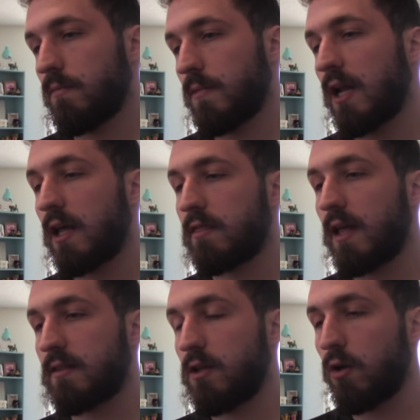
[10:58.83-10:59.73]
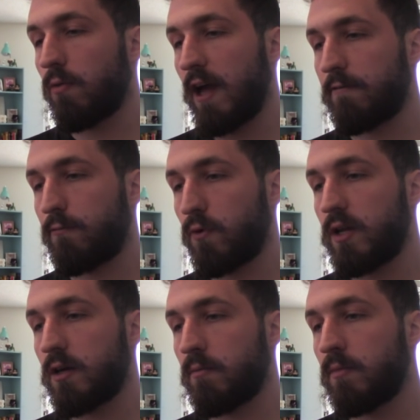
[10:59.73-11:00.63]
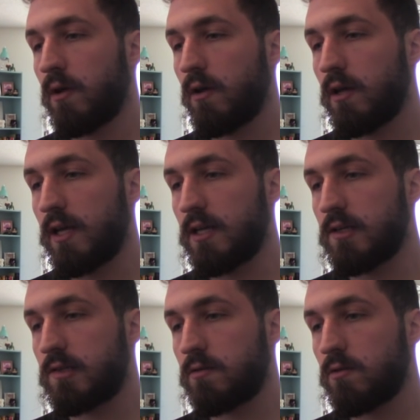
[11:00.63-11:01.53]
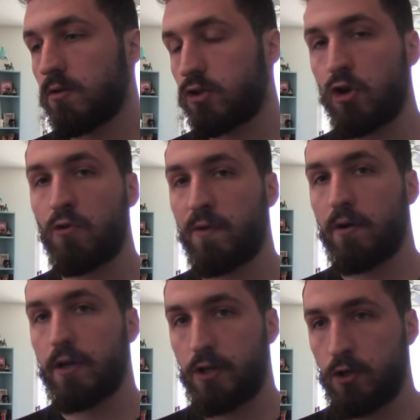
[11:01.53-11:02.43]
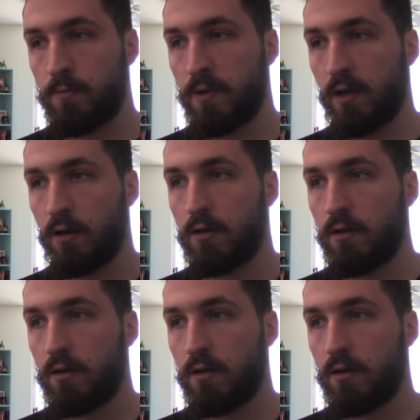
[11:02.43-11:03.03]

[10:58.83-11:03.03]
And that, you know, that freedom is so very human,